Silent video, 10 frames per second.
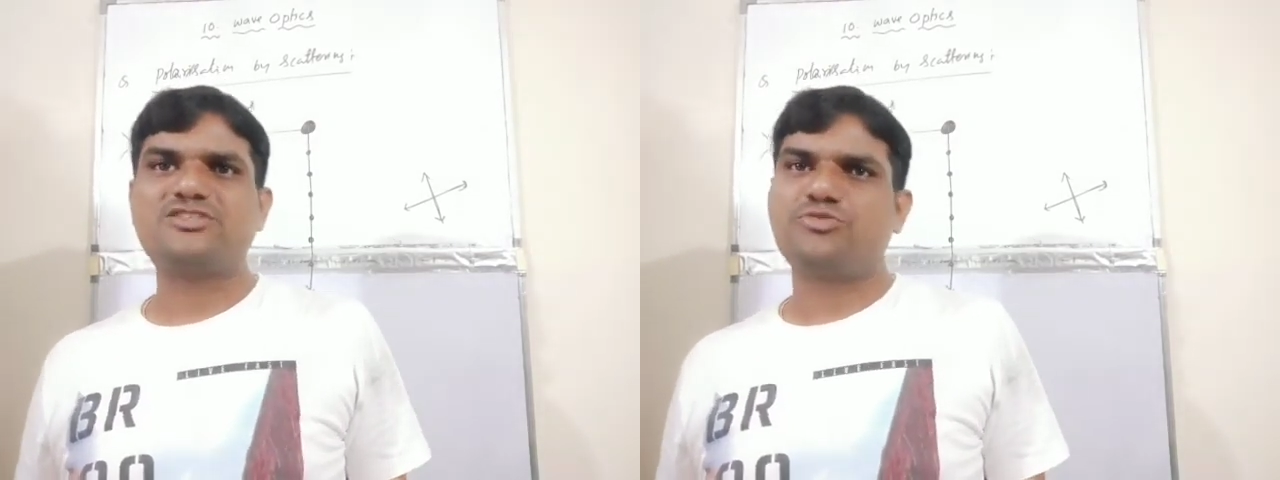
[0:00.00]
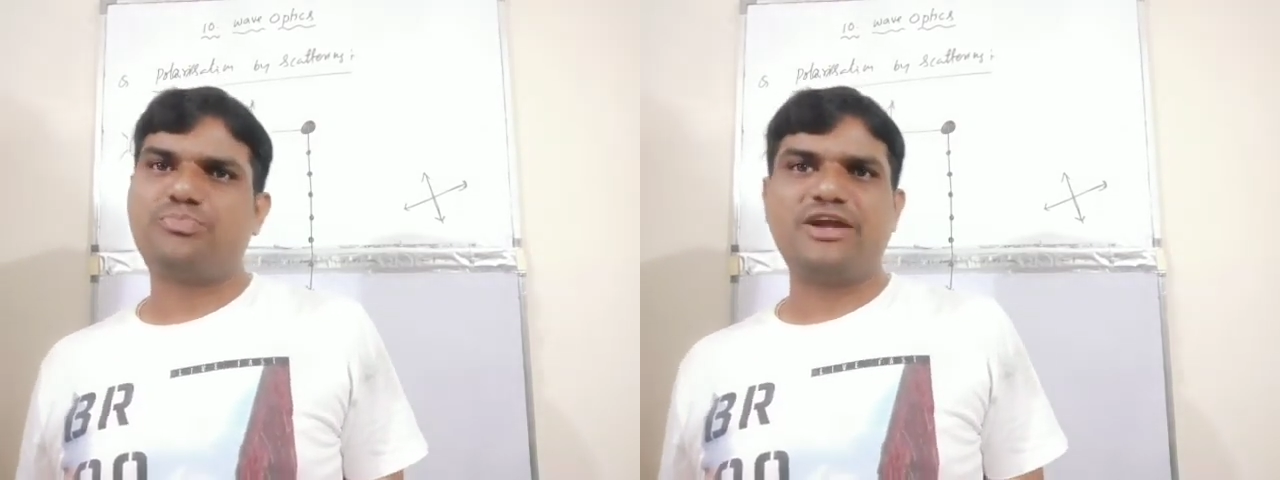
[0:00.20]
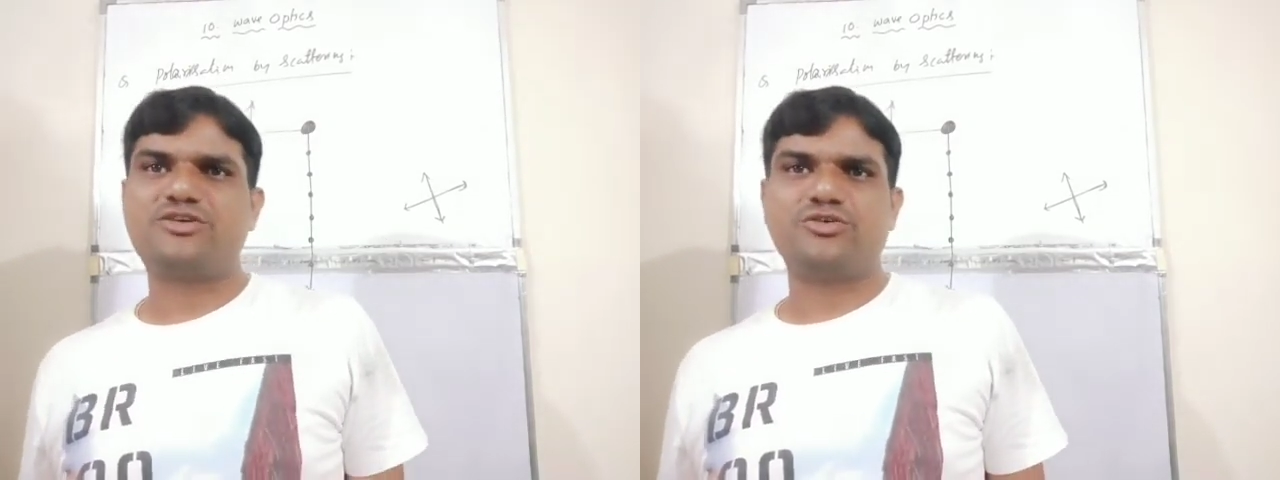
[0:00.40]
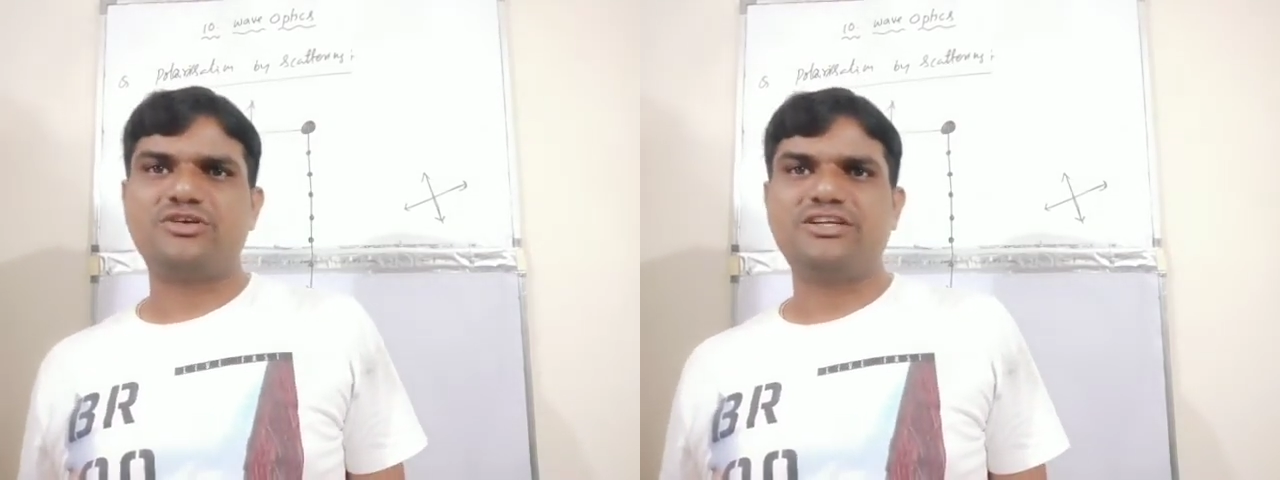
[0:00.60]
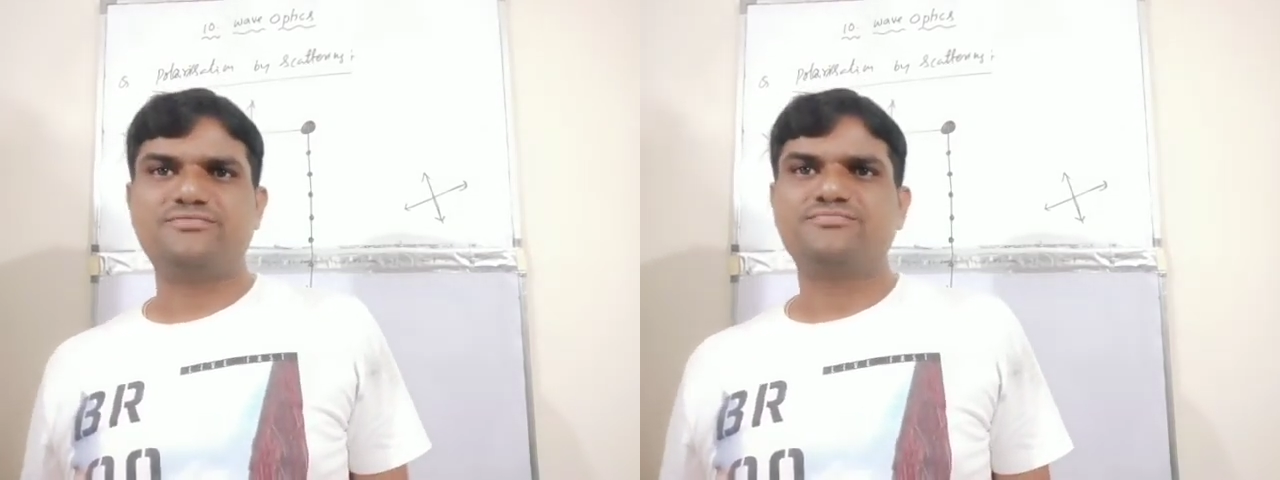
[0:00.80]
plate
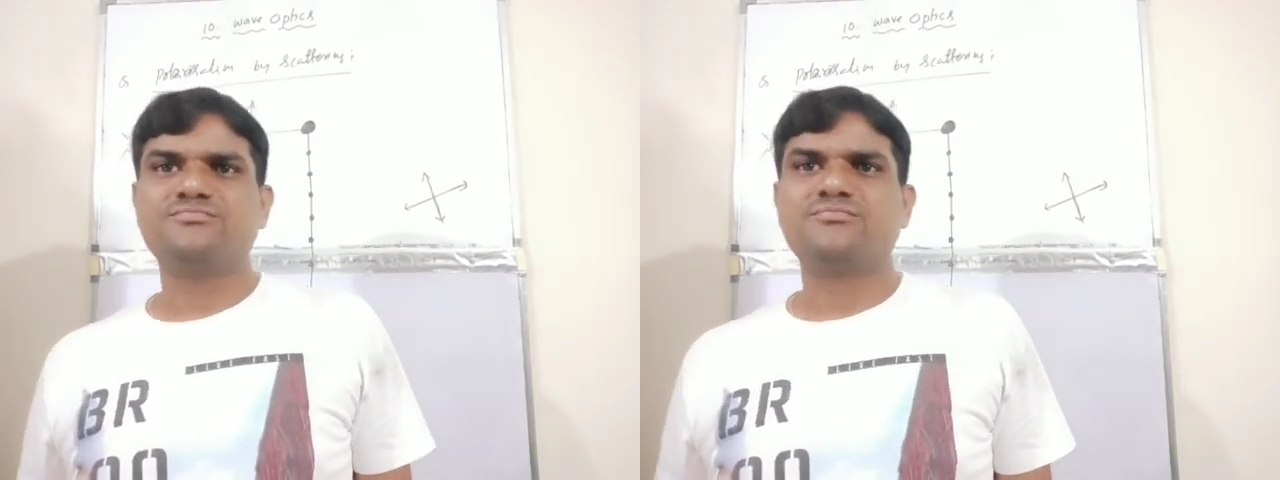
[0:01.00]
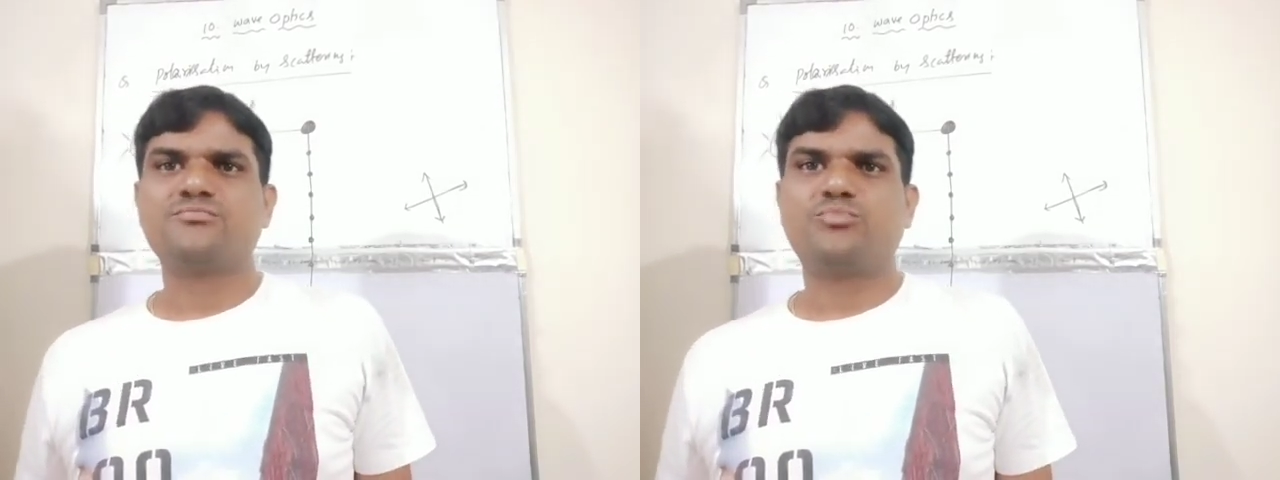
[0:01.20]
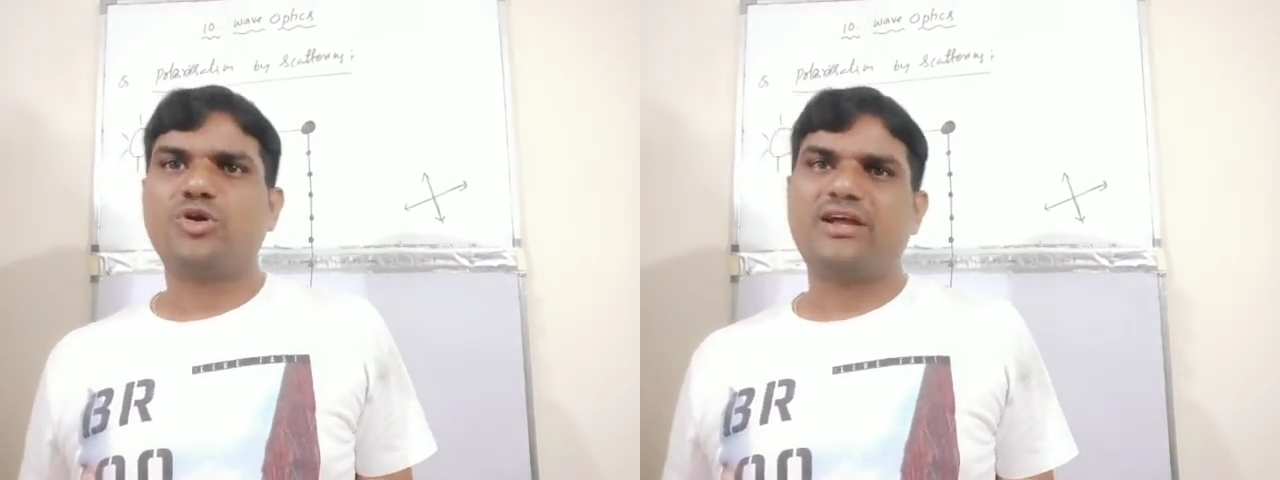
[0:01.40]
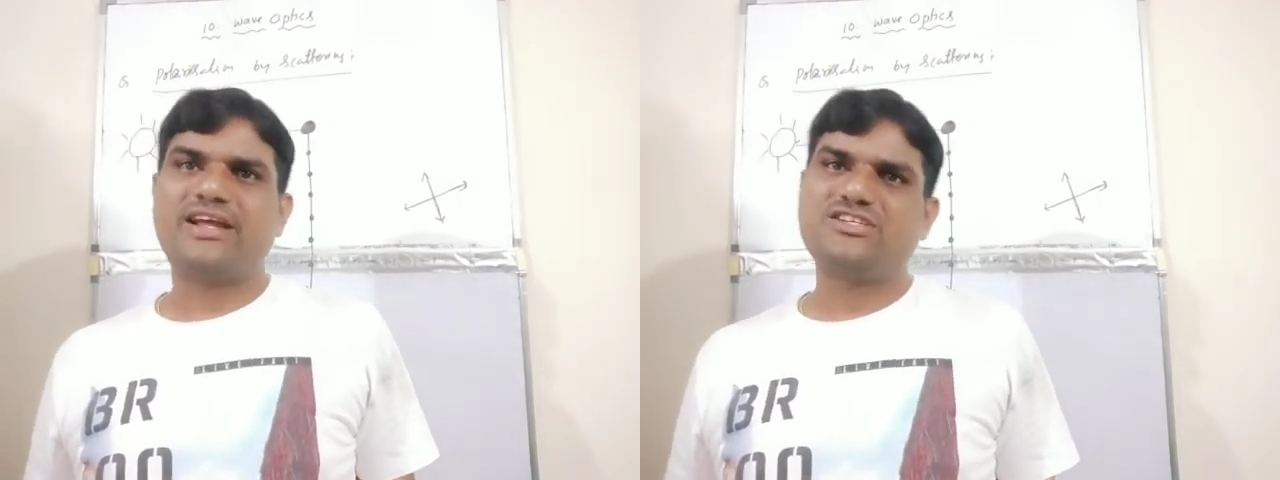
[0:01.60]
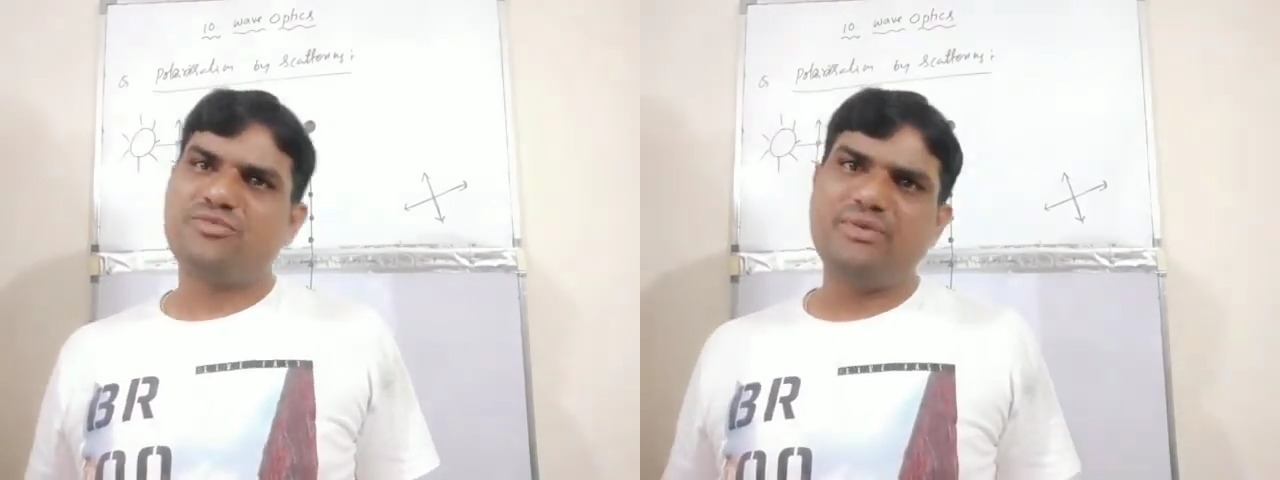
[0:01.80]
only,
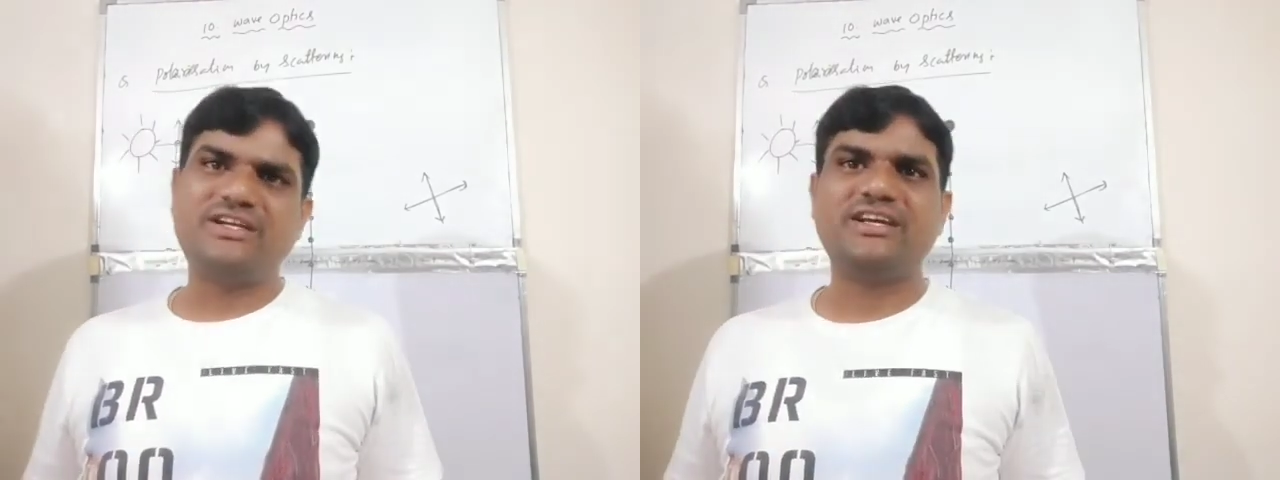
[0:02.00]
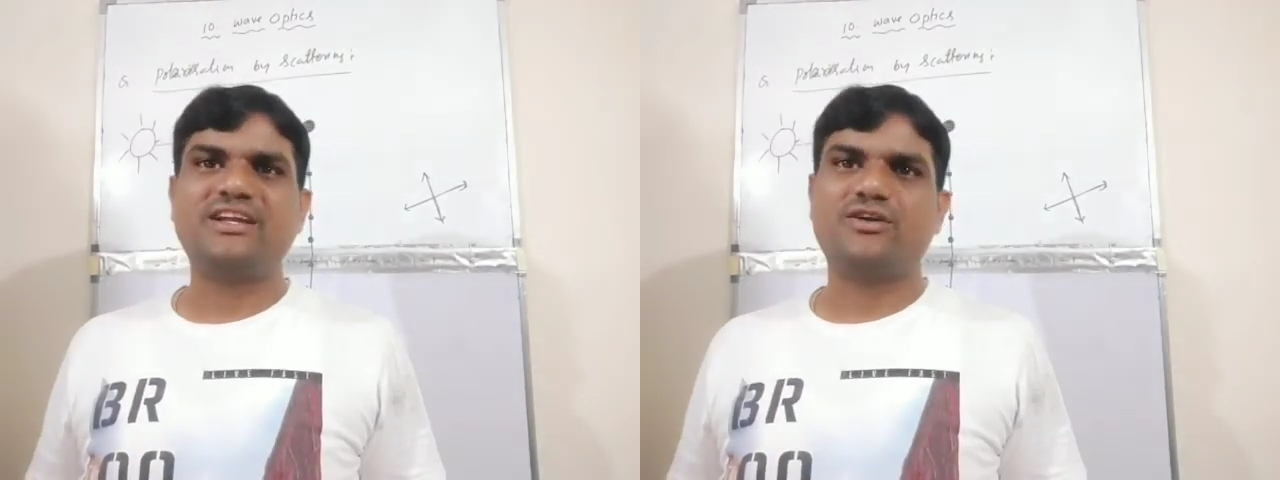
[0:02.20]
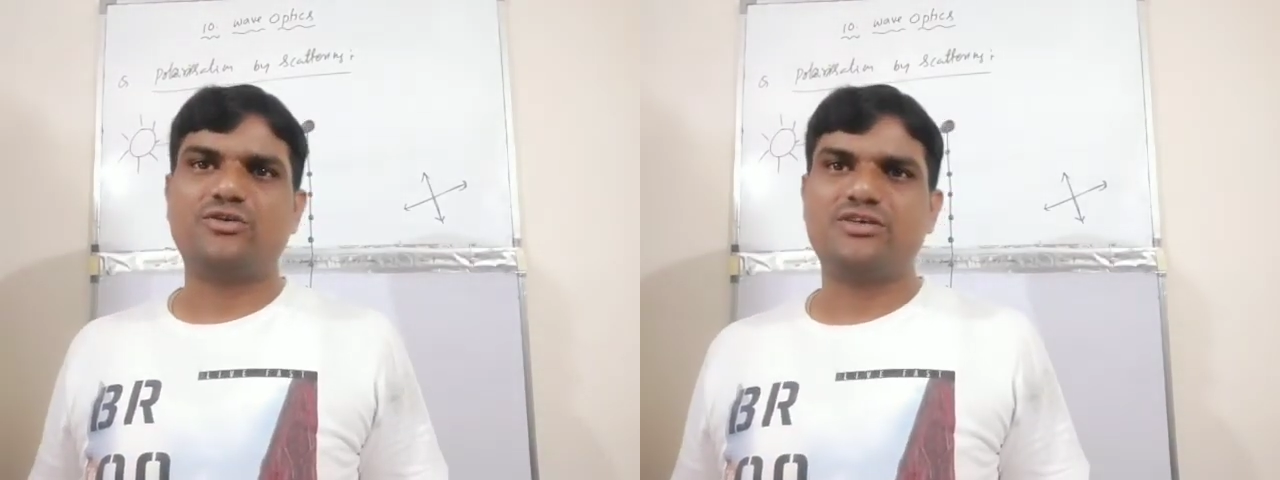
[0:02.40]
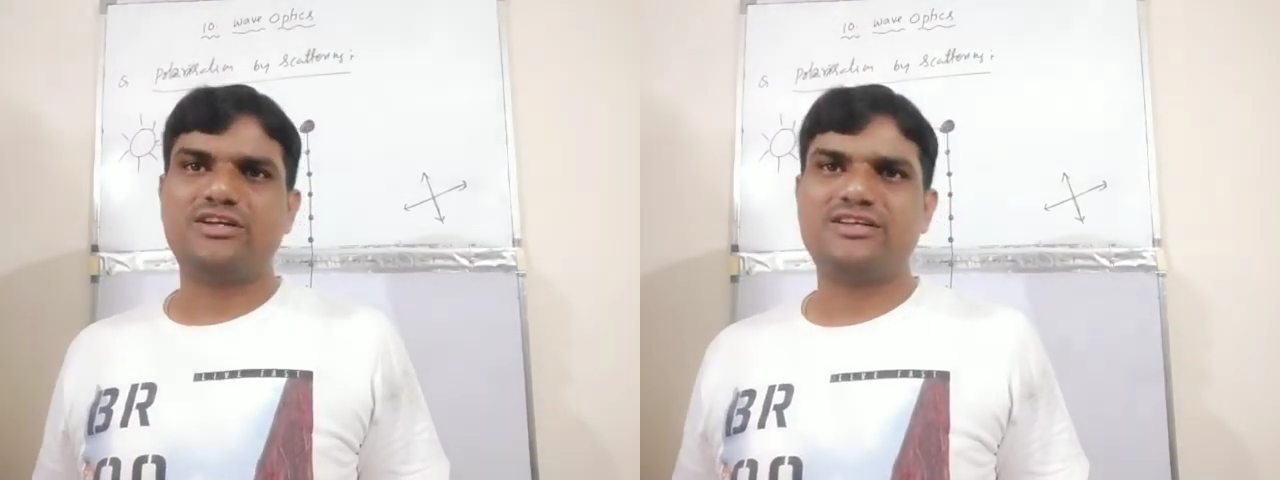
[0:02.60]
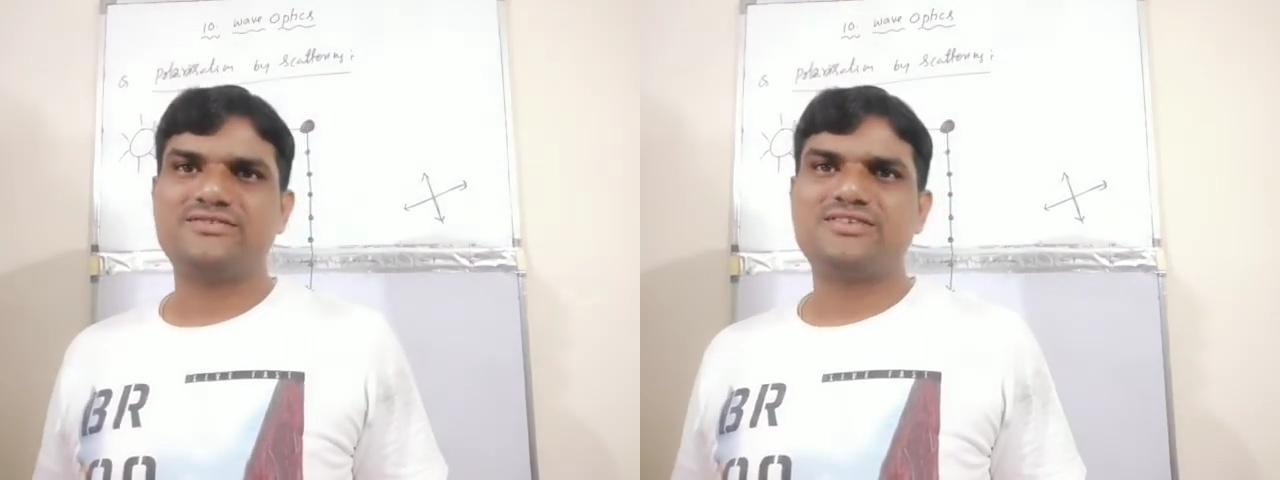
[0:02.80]
polarized material only.